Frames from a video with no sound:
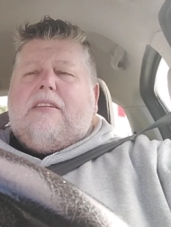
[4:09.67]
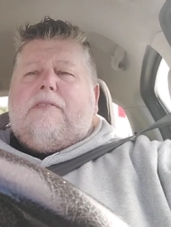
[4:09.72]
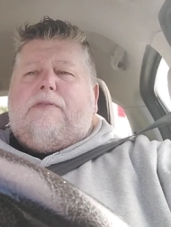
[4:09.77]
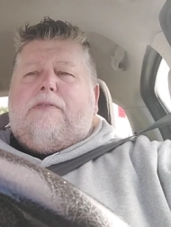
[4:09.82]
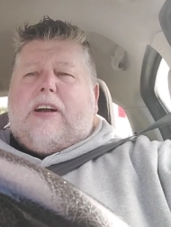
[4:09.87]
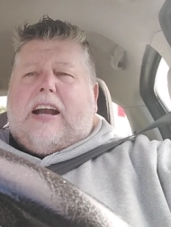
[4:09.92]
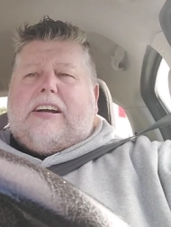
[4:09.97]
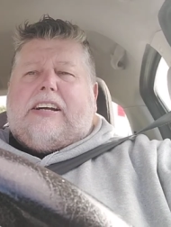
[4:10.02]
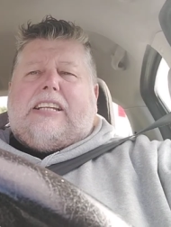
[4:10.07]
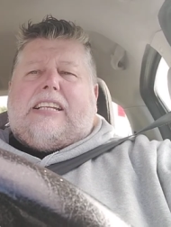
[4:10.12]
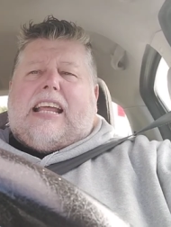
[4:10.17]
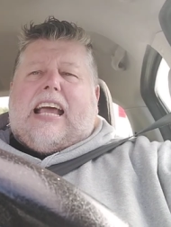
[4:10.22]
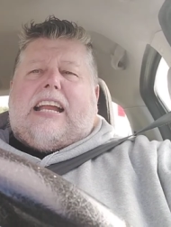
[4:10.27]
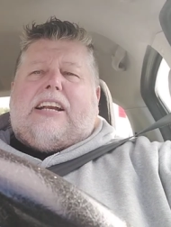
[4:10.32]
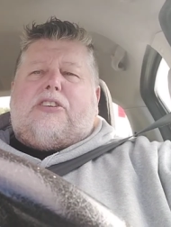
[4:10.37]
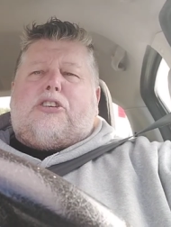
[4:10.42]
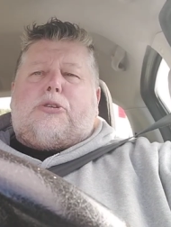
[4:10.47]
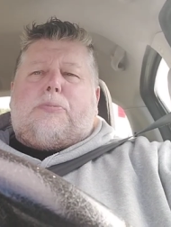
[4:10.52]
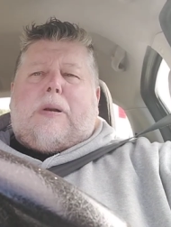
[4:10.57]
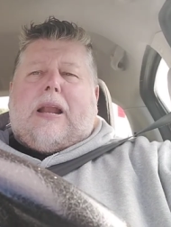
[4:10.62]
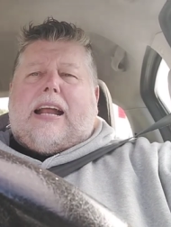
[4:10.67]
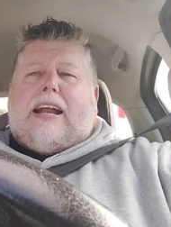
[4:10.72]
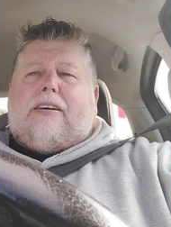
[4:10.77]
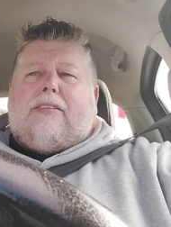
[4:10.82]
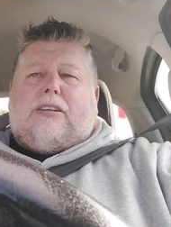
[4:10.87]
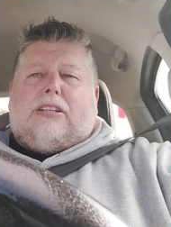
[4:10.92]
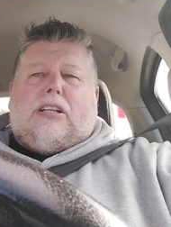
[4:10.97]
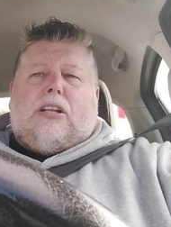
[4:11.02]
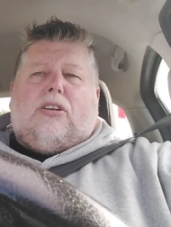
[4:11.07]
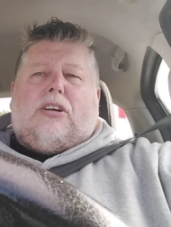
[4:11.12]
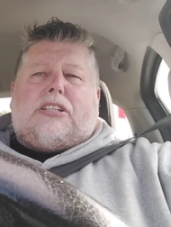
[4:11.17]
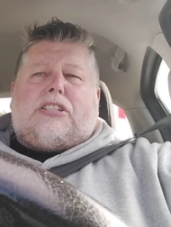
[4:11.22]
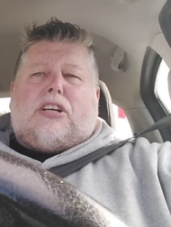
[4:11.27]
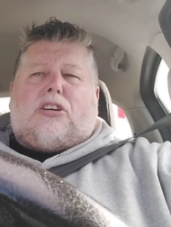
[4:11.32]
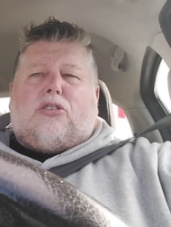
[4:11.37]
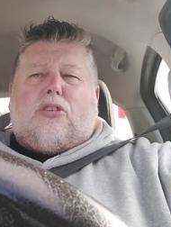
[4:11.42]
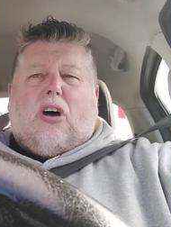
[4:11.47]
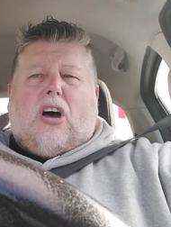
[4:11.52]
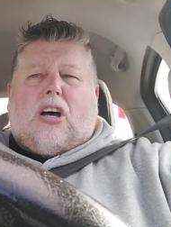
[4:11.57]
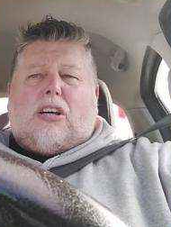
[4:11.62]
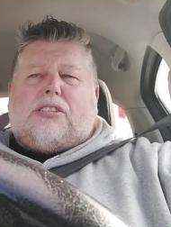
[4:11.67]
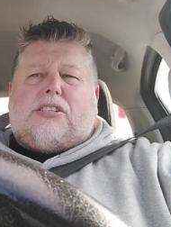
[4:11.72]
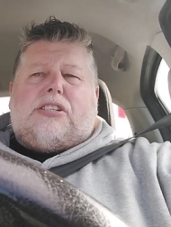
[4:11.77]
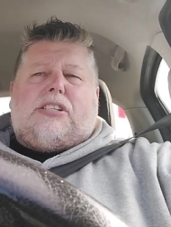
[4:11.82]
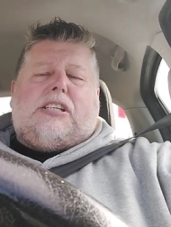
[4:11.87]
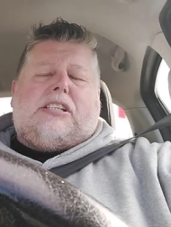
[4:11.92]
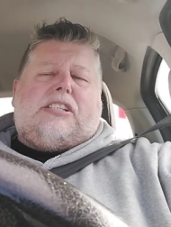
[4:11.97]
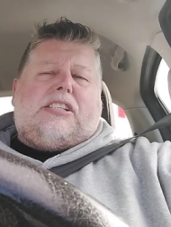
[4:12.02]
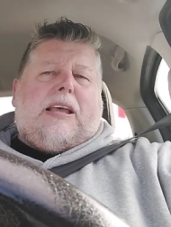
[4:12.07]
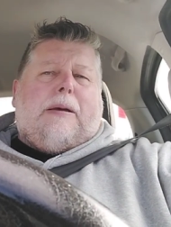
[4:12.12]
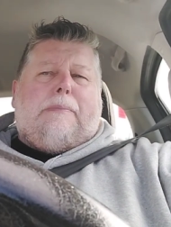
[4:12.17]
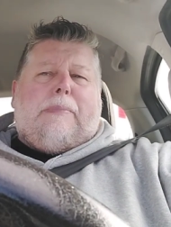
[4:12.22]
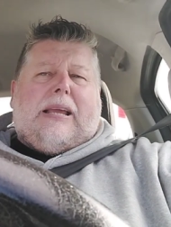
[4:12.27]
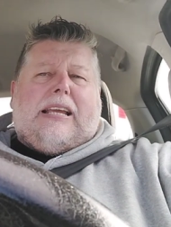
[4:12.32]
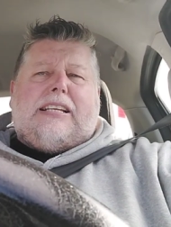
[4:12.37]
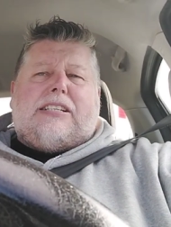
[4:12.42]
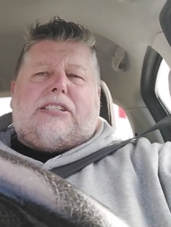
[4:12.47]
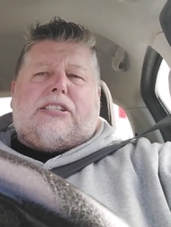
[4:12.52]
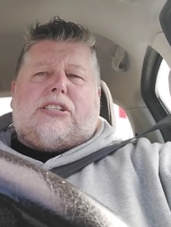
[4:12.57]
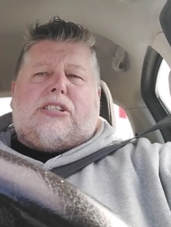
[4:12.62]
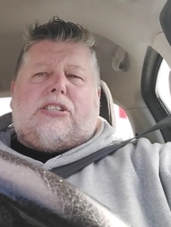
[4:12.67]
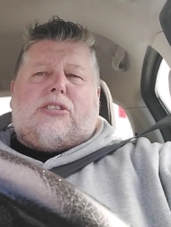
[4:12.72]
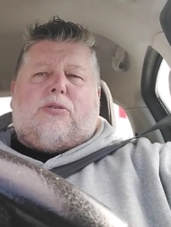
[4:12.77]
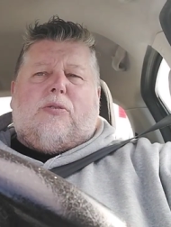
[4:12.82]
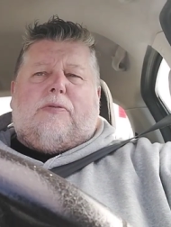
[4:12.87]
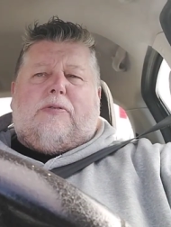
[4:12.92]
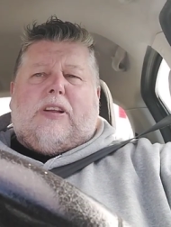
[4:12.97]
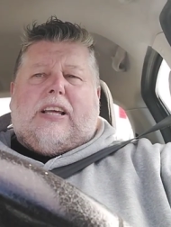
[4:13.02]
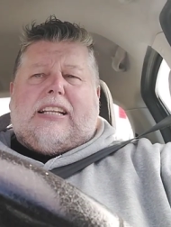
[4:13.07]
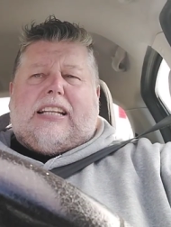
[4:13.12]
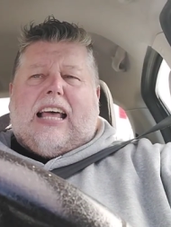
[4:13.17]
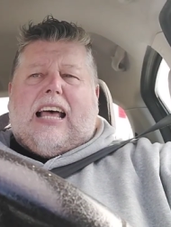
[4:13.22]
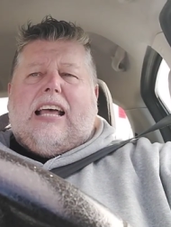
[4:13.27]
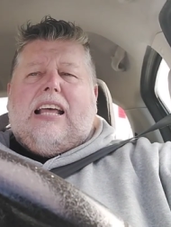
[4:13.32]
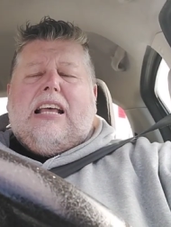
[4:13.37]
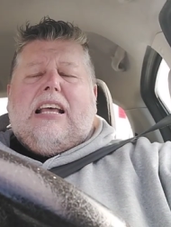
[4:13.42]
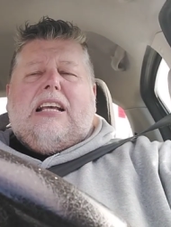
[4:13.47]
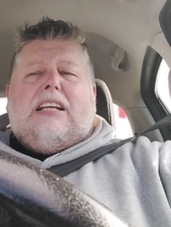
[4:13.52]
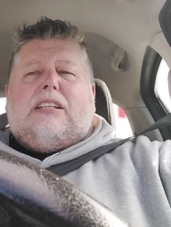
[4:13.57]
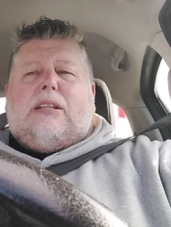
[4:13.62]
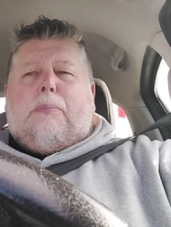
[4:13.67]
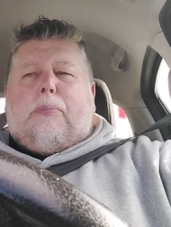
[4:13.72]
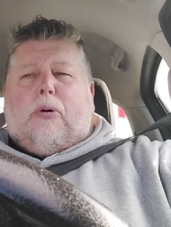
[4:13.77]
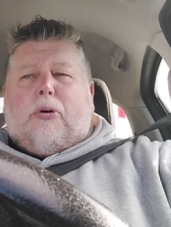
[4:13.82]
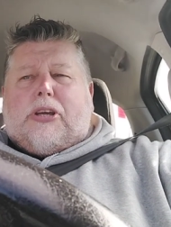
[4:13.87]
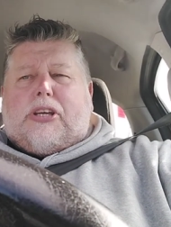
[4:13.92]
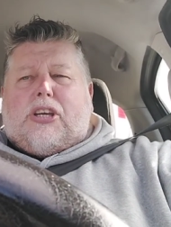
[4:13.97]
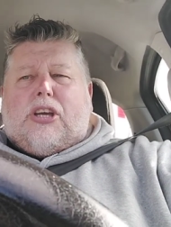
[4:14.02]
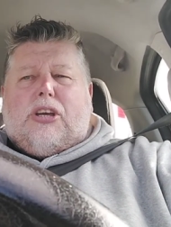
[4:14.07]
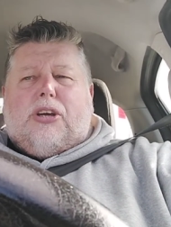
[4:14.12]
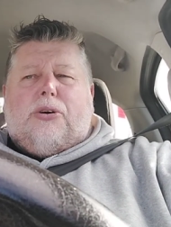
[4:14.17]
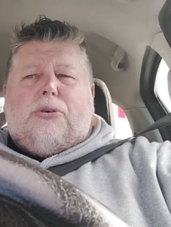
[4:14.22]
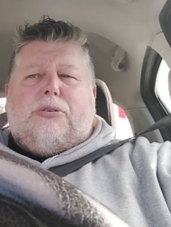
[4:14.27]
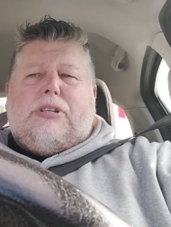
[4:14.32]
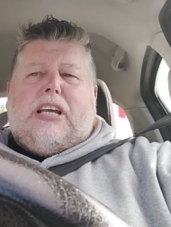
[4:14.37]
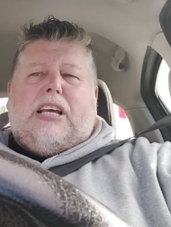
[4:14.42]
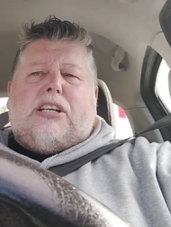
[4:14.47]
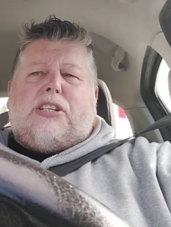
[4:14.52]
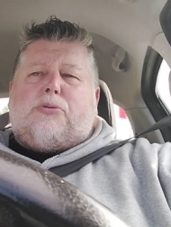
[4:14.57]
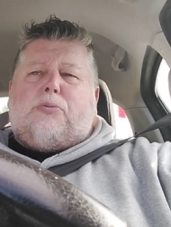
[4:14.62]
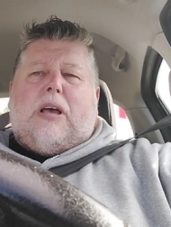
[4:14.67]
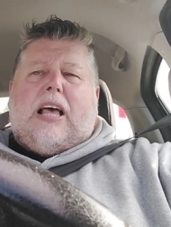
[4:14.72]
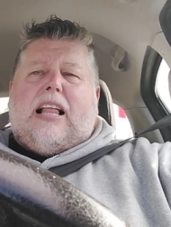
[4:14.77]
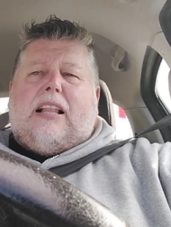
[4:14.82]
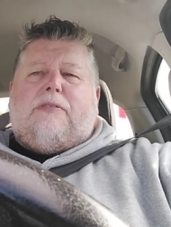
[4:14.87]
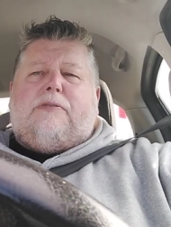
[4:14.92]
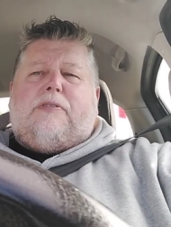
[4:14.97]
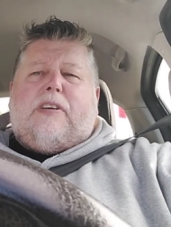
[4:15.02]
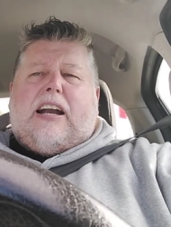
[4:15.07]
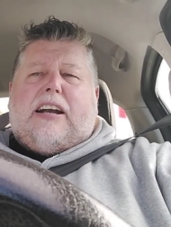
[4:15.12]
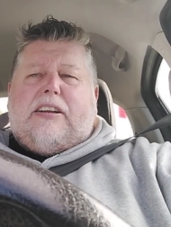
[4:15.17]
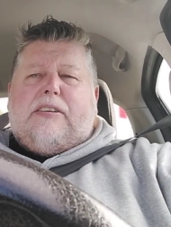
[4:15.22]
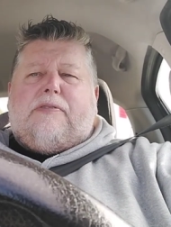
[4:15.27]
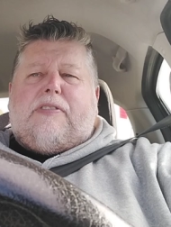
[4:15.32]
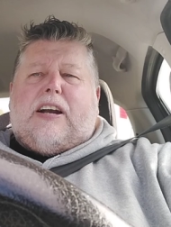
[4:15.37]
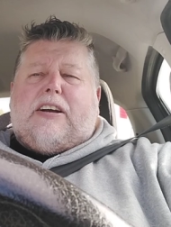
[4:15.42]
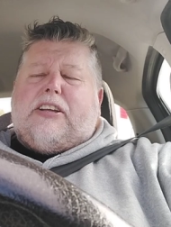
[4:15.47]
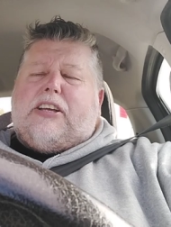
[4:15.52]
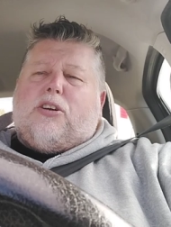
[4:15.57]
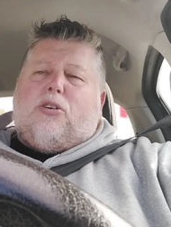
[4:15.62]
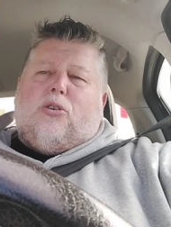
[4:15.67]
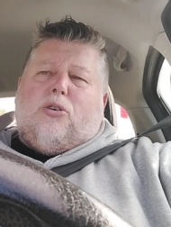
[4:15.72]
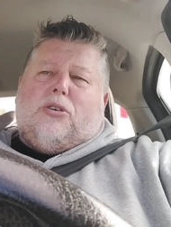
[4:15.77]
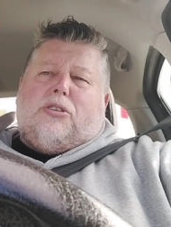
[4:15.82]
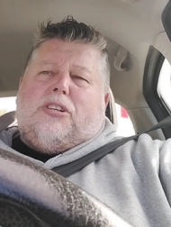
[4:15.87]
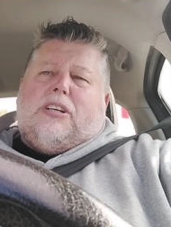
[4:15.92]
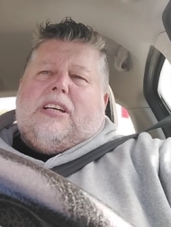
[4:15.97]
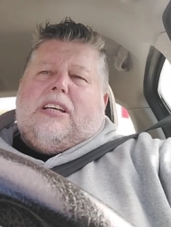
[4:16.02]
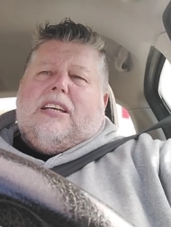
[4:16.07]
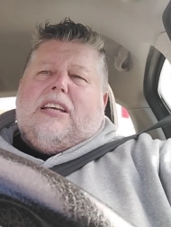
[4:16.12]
Very dangerous player on the likes of crosses and set pieces and stuff like that. The boy Cunha as well, very, very good.